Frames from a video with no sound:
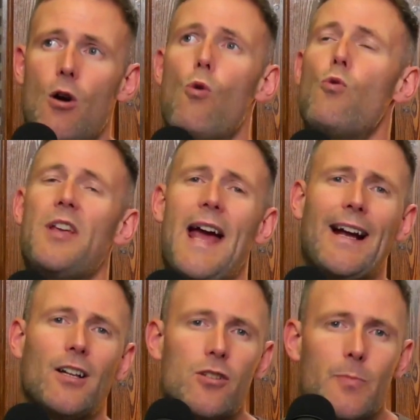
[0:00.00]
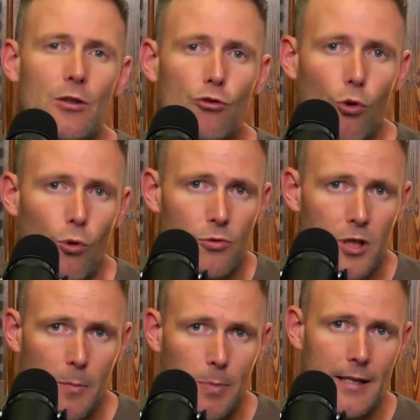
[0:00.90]
all the anglers will be drawn to
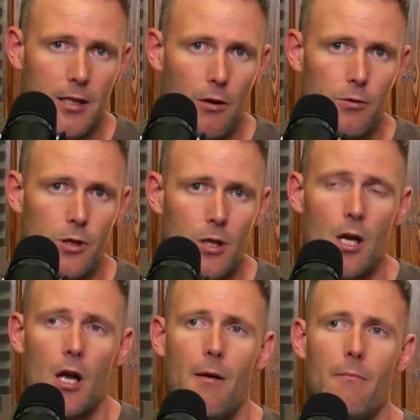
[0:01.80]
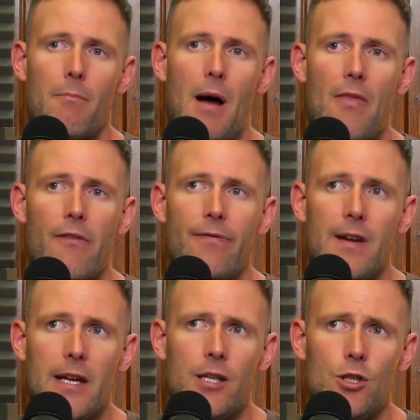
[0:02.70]
the plateaus, but the
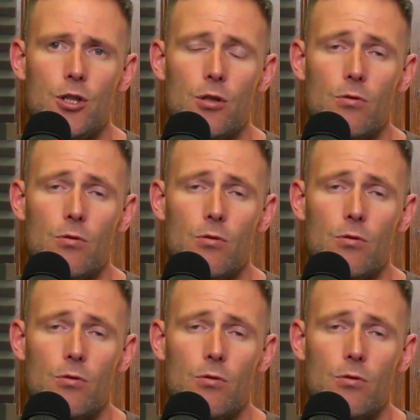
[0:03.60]
fish,